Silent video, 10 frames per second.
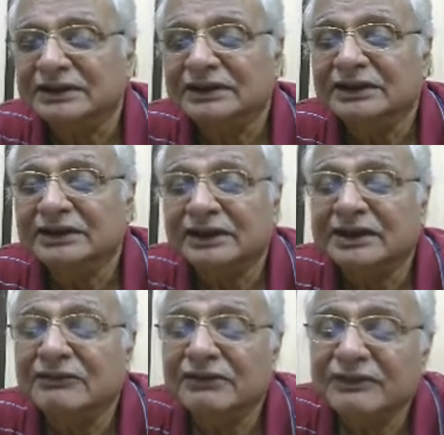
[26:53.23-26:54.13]

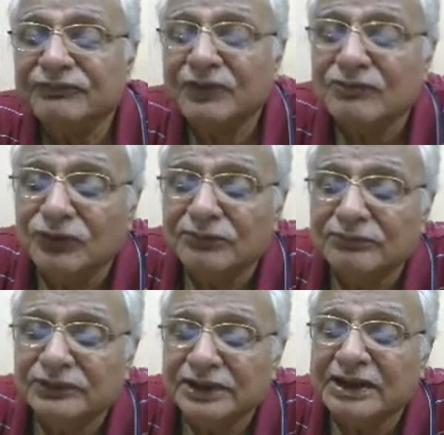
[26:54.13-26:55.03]
Recovery from whom?
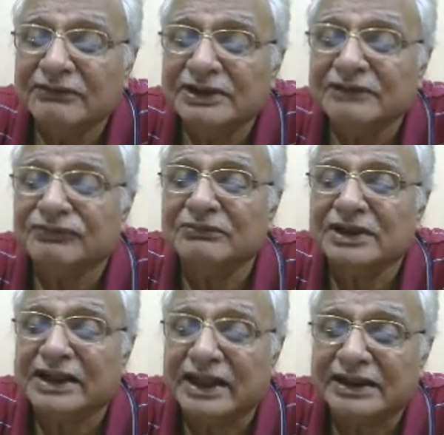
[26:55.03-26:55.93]
Recovery from the
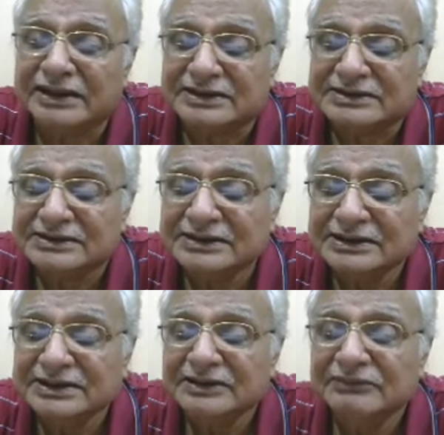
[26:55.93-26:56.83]
carriers.
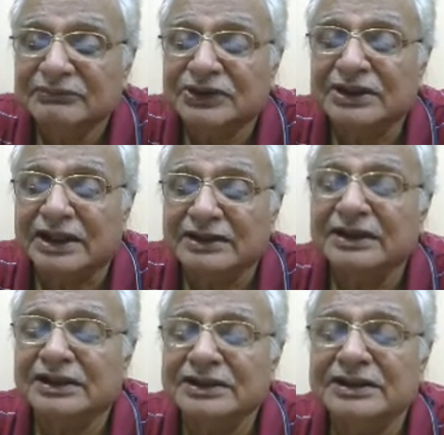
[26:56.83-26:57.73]
Because
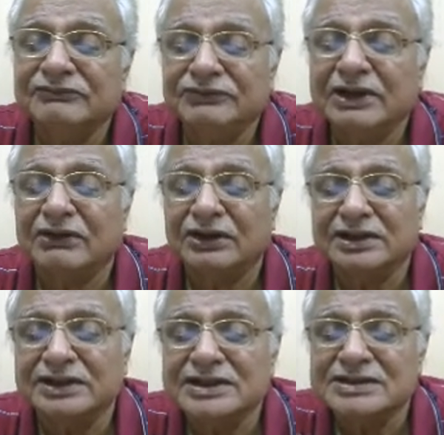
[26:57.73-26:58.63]
we have
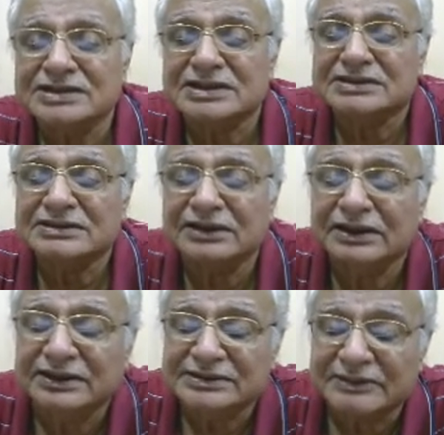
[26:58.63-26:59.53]
already discussed
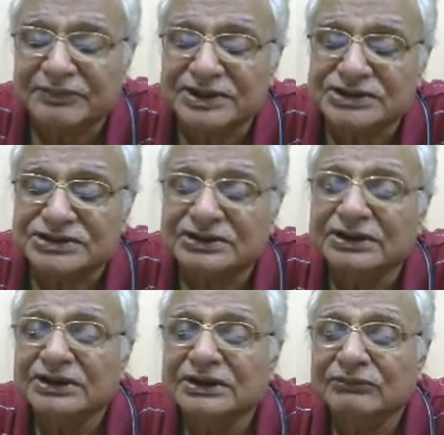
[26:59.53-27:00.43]
a separate
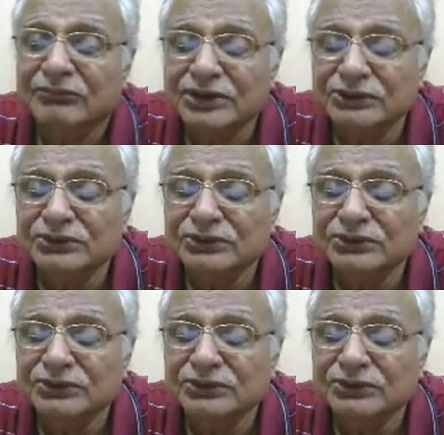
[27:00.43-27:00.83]
module is